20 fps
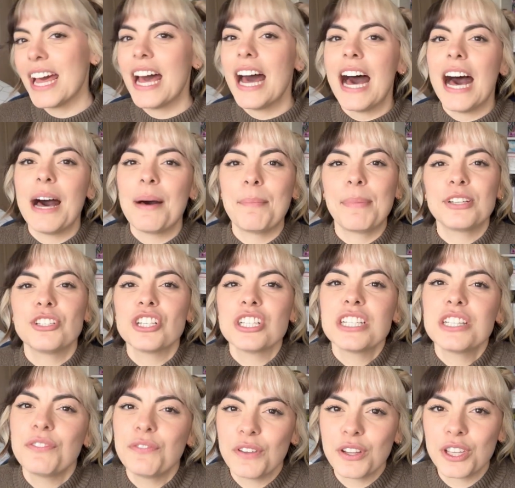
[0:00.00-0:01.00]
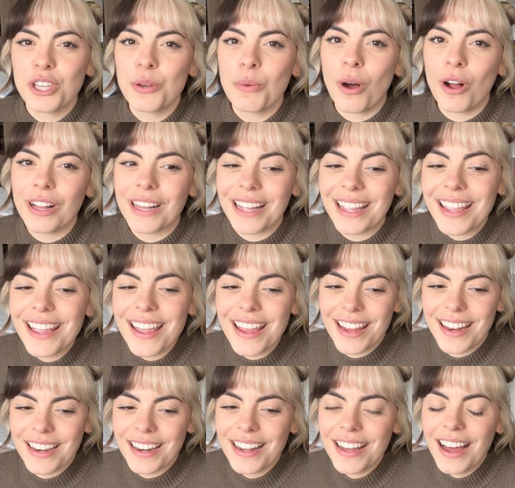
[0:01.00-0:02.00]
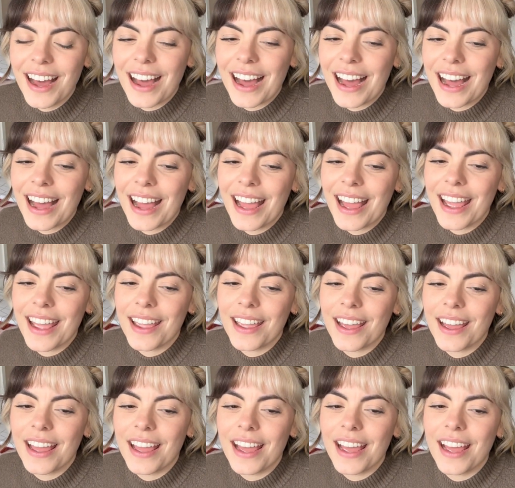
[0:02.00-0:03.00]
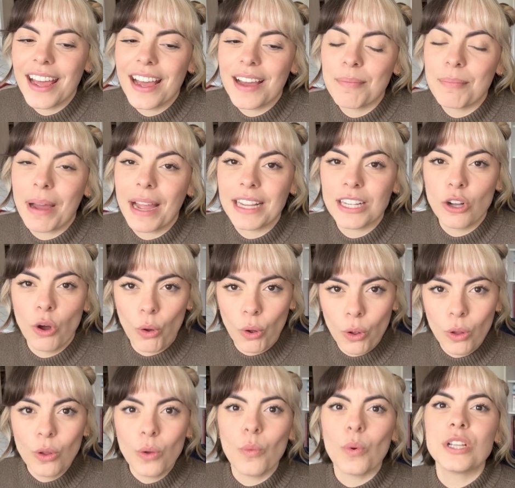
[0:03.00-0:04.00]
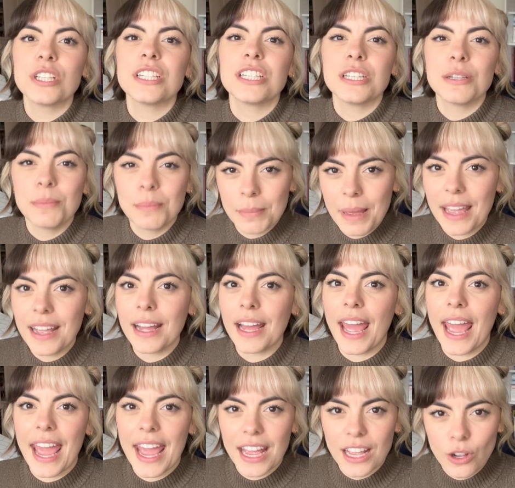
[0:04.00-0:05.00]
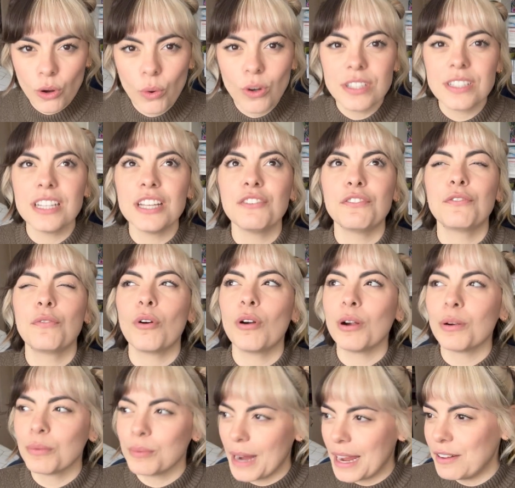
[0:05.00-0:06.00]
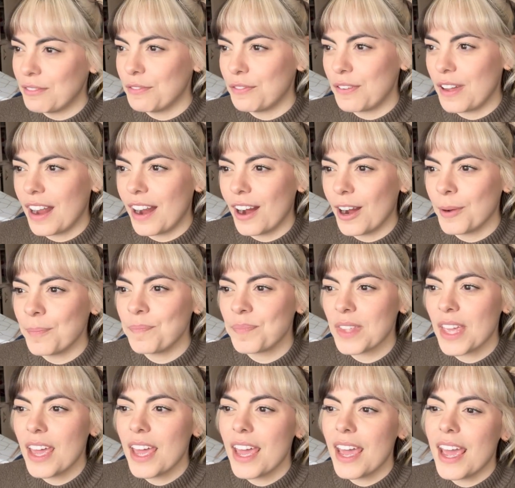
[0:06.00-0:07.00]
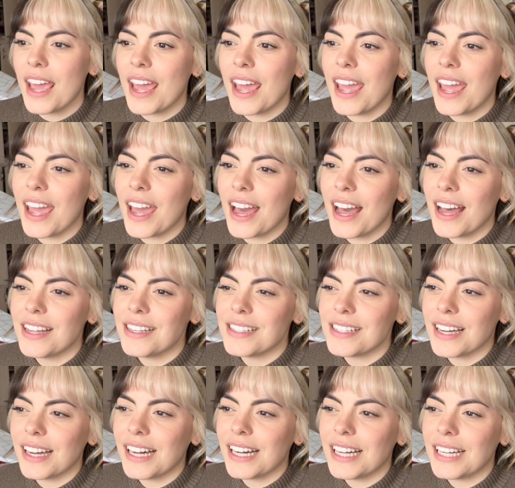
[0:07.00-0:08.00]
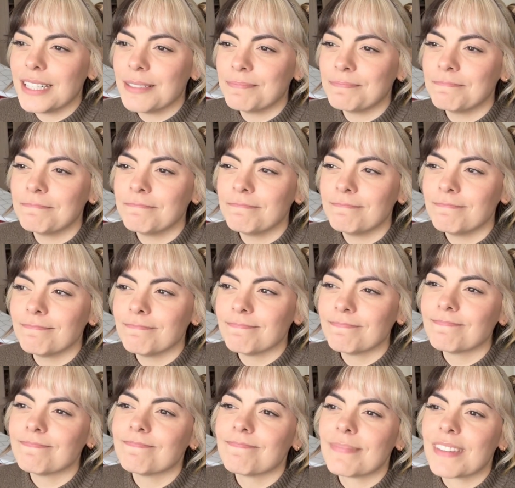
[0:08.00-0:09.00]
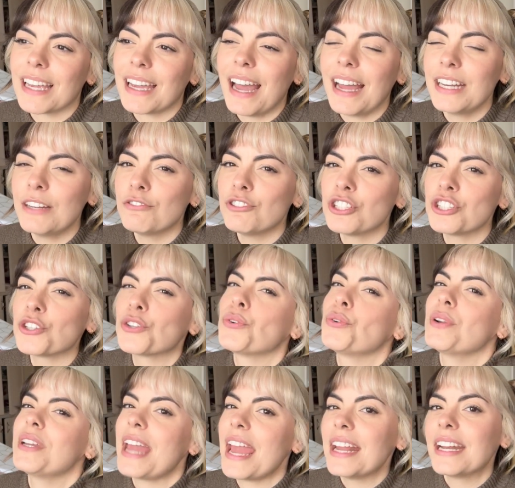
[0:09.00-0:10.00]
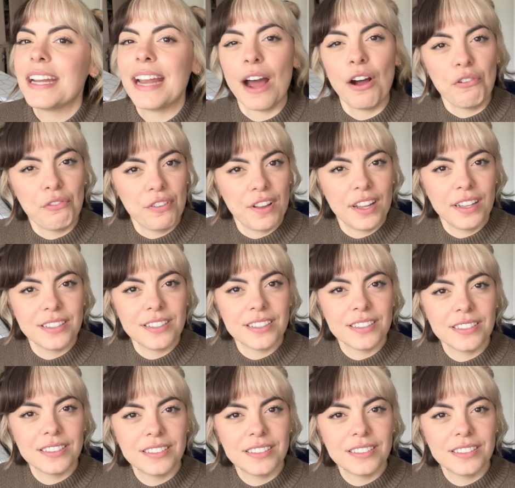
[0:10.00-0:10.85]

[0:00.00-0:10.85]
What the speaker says: But just to fill you all in, my goal was to make a corset for Ren Faire and kind of just create an outfit.